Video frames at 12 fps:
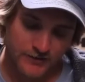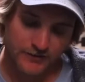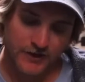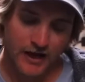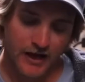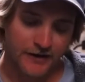
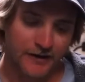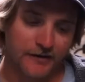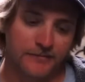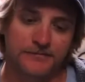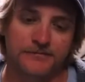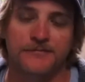
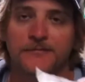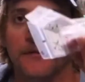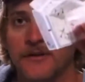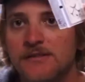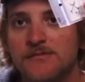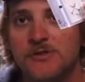Got you
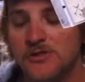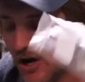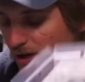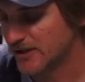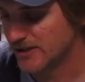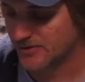know, got some
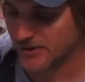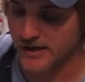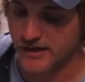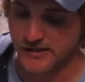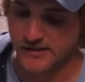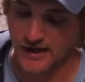Salty's
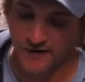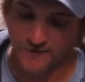rigs, I got a